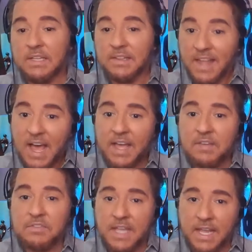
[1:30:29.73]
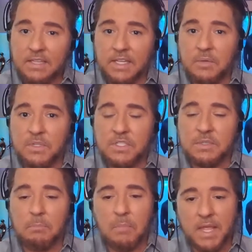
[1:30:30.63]
live daily, which is
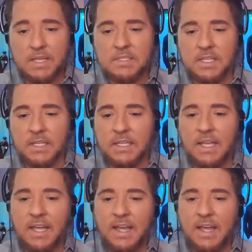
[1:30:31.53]
amazing.